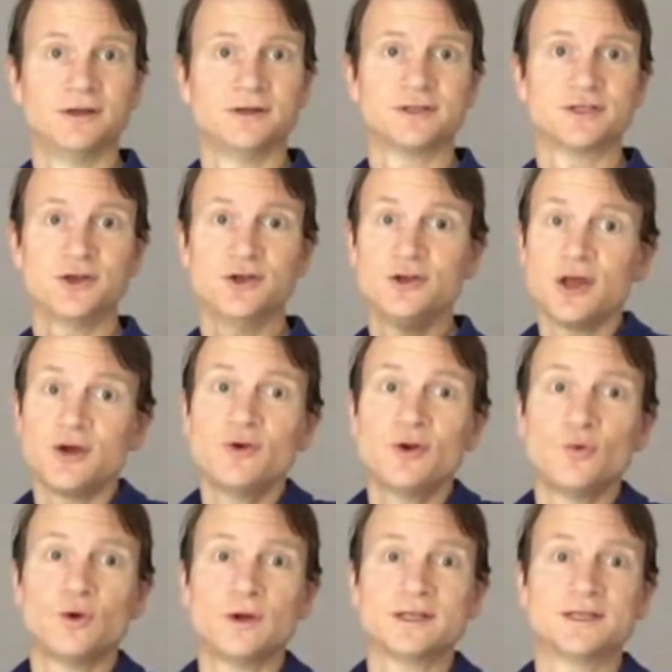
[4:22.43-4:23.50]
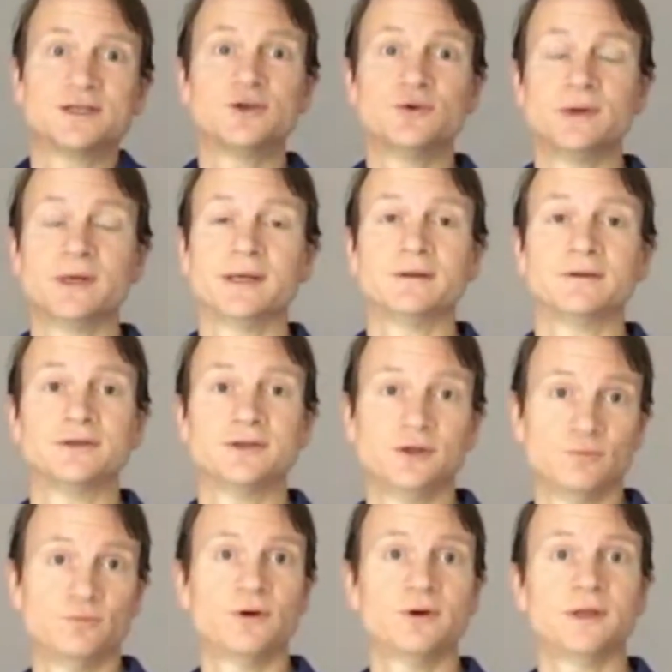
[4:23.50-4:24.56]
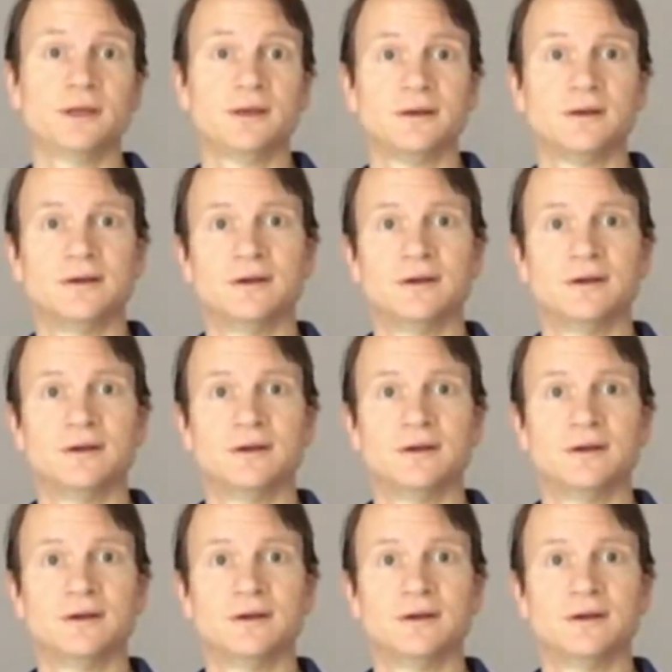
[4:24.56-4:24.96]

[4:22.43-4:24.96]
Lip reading: so you don't know what it's doing to your body.